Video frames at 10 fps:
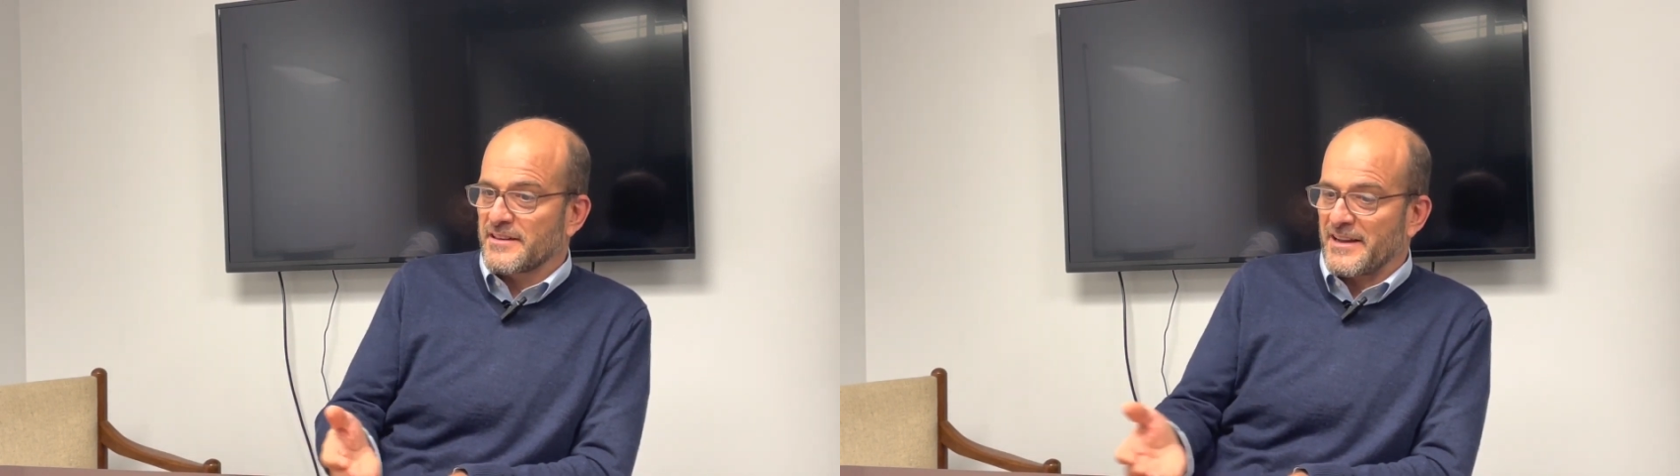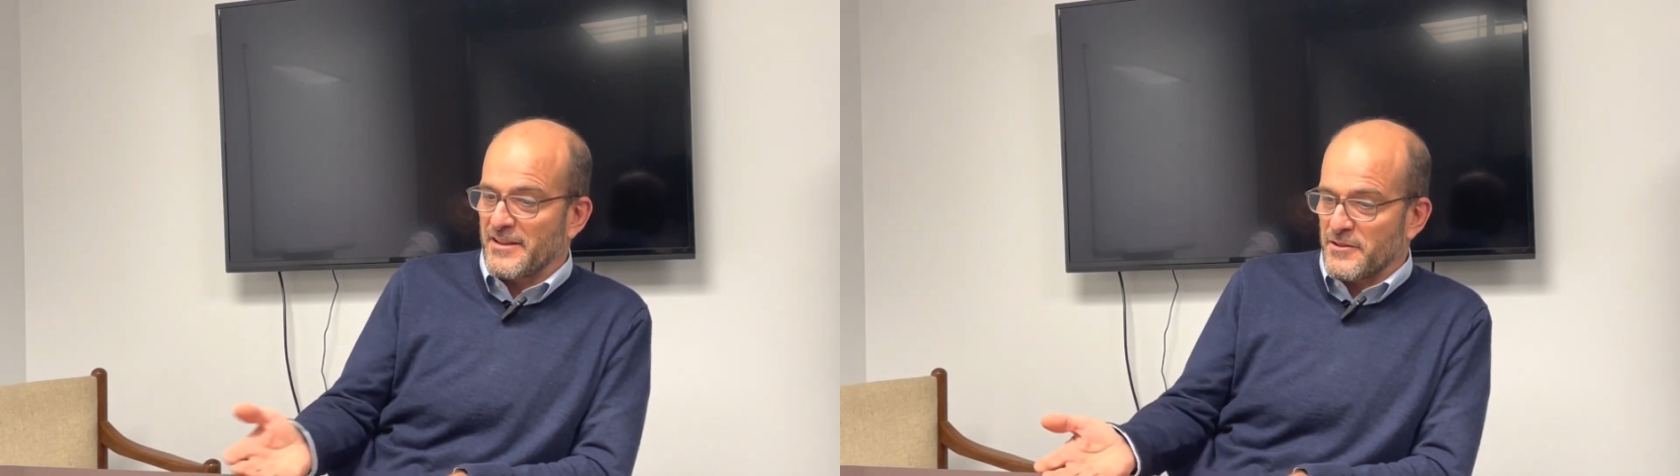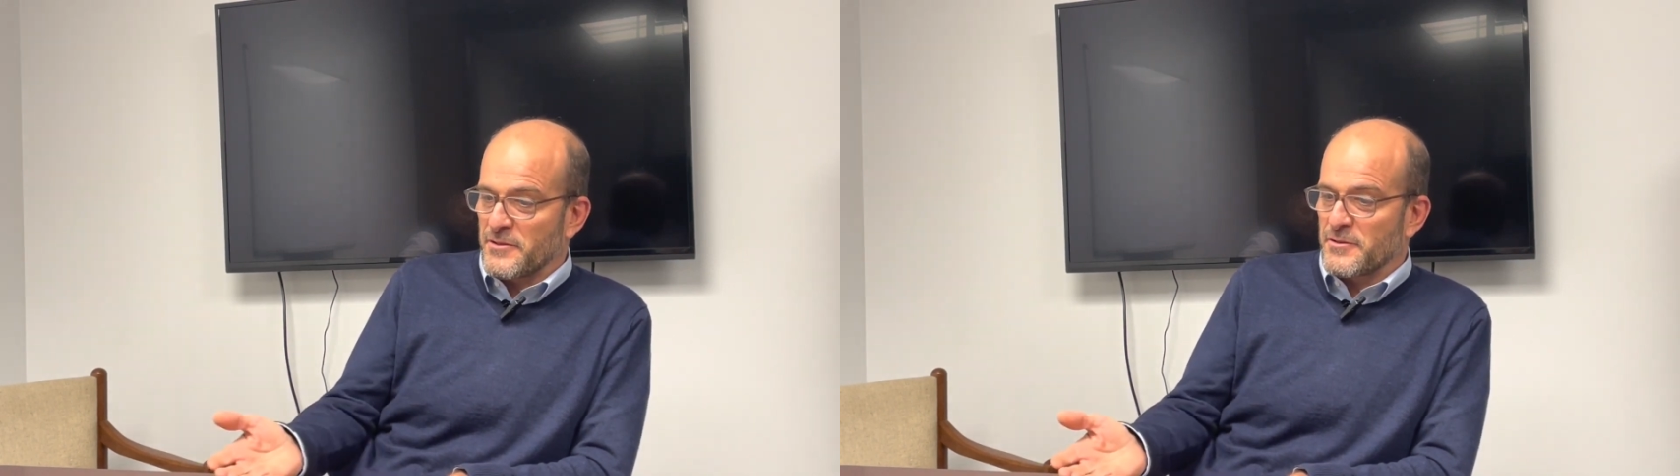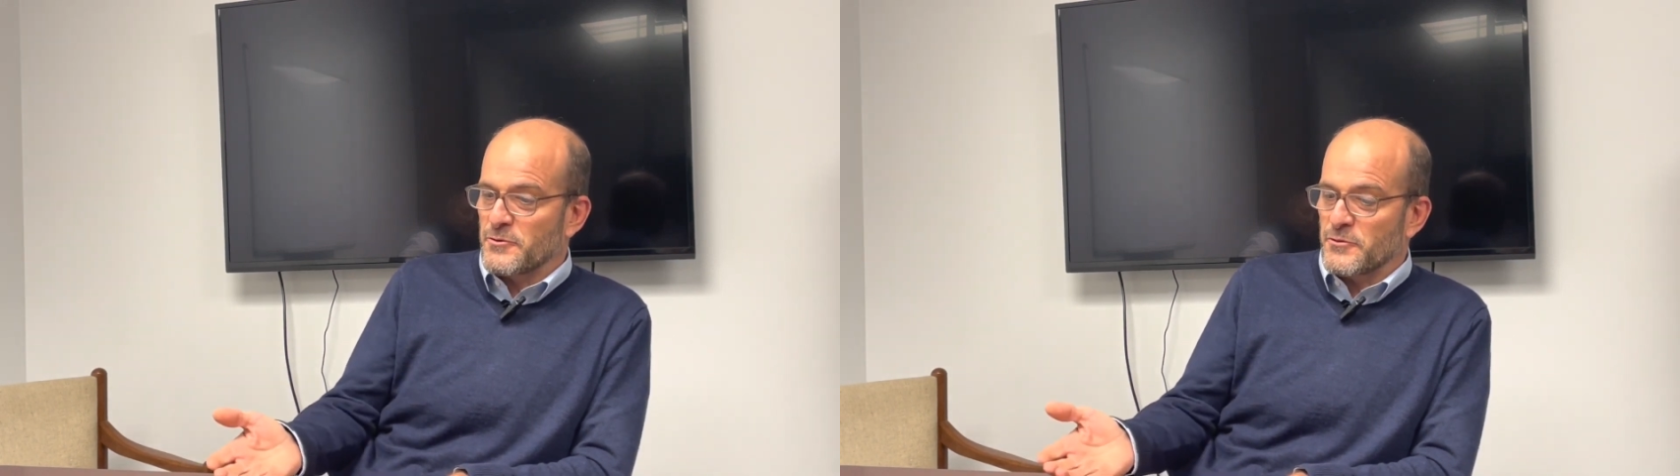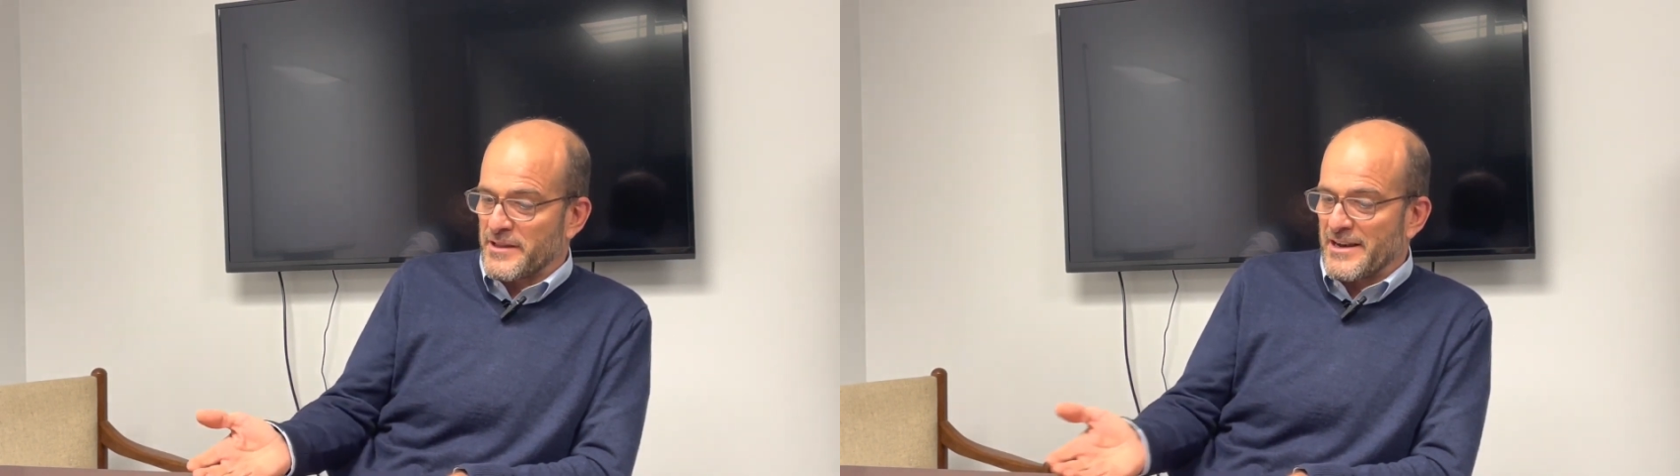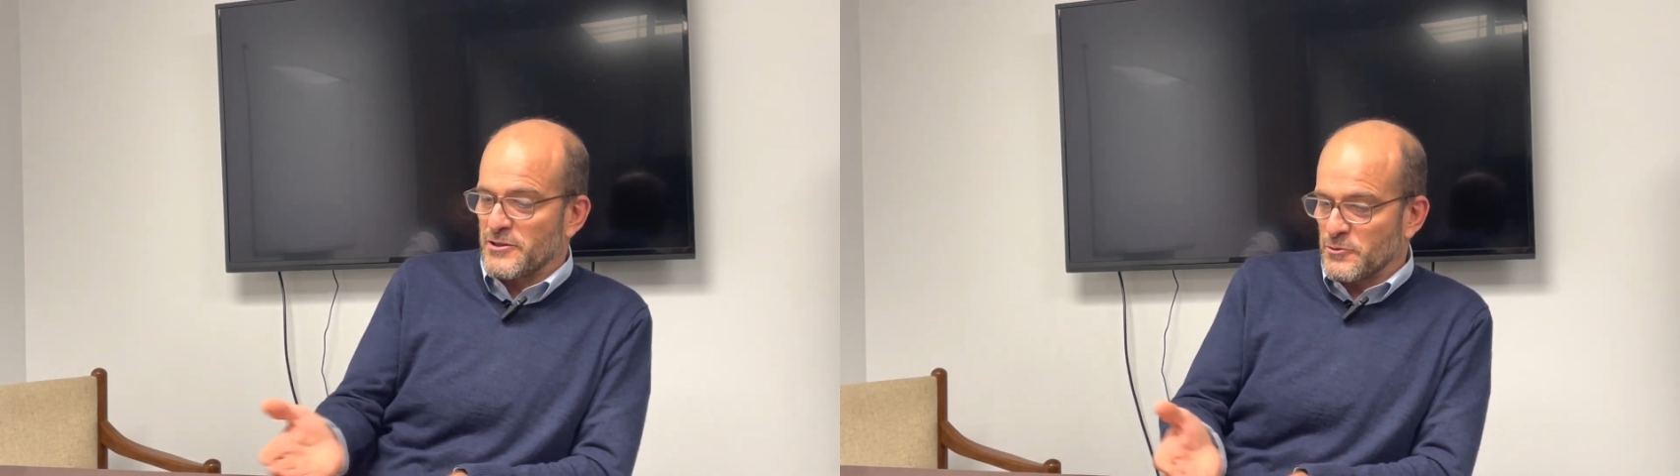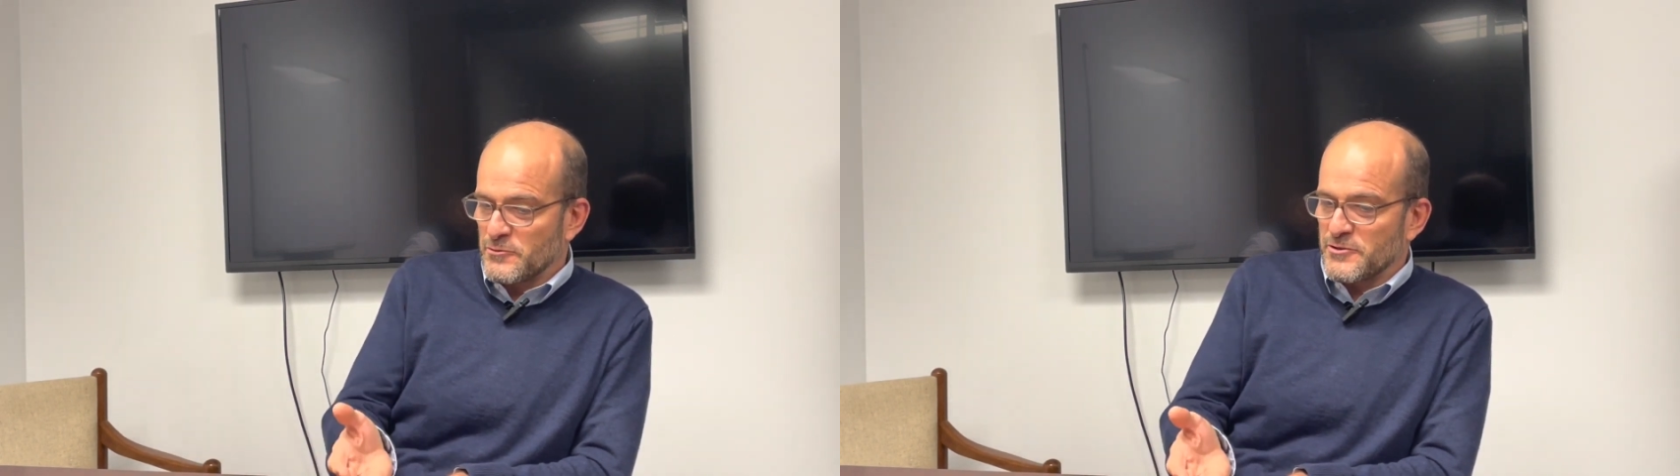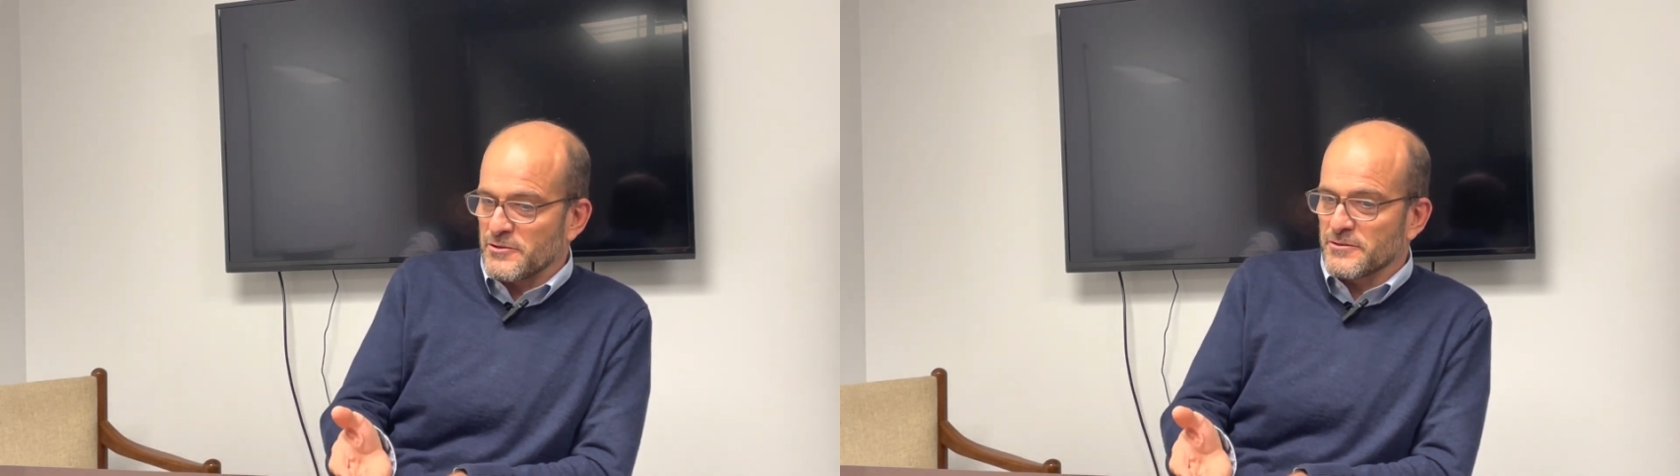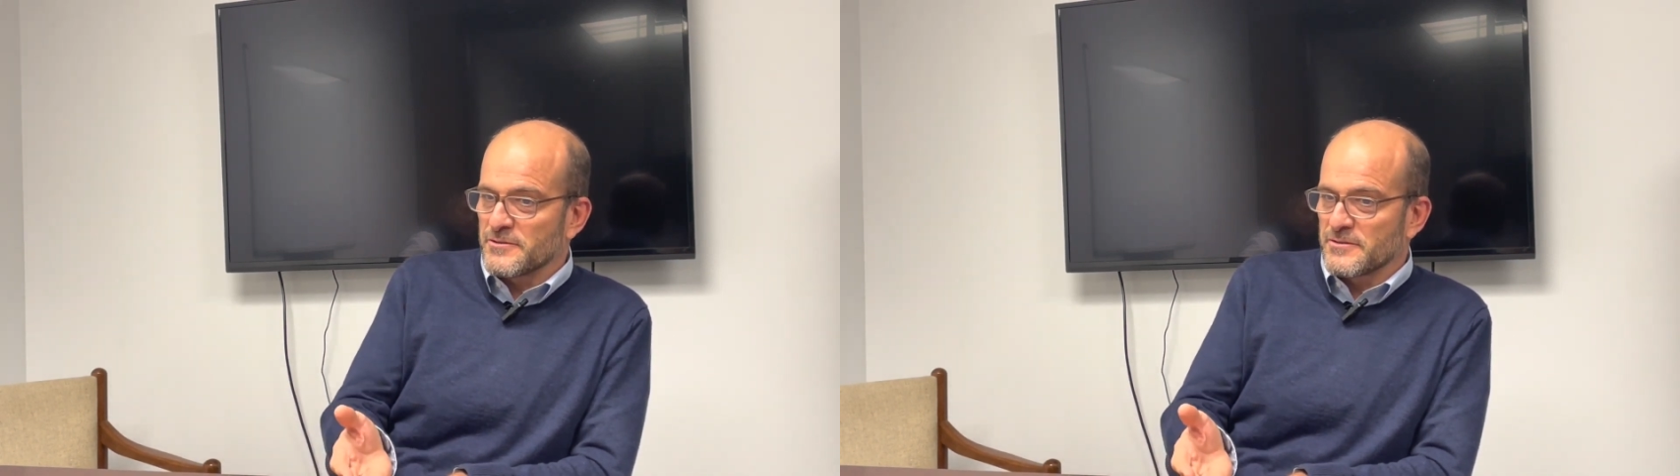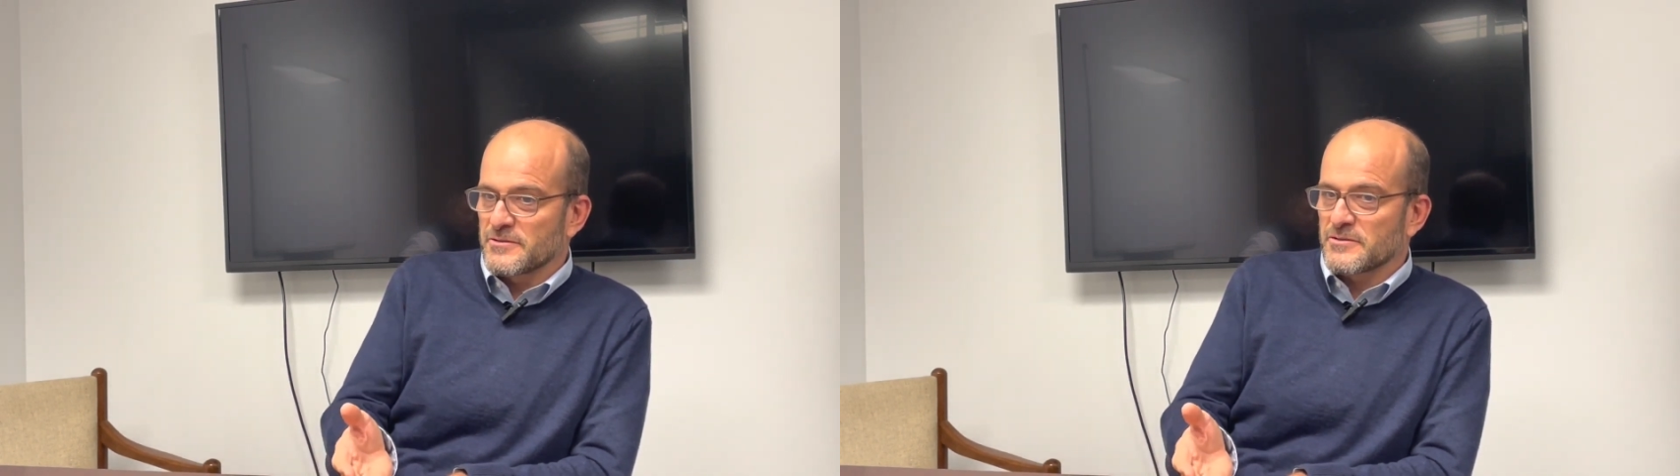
and through that union,